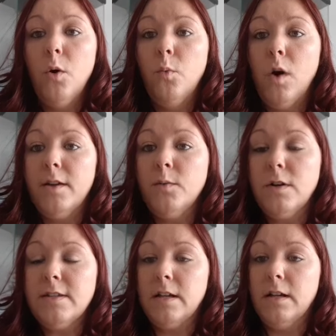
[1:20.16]
One
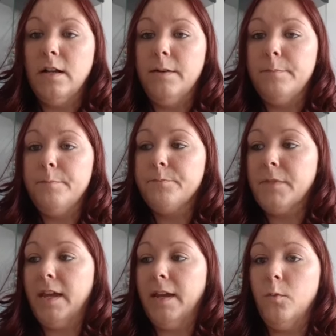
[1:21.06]
was a
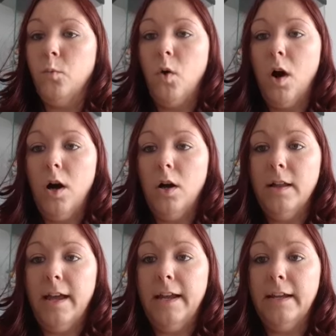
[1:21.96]

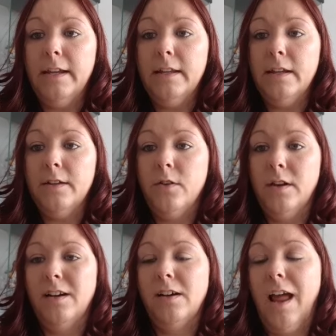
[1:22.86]
wall hanging that you could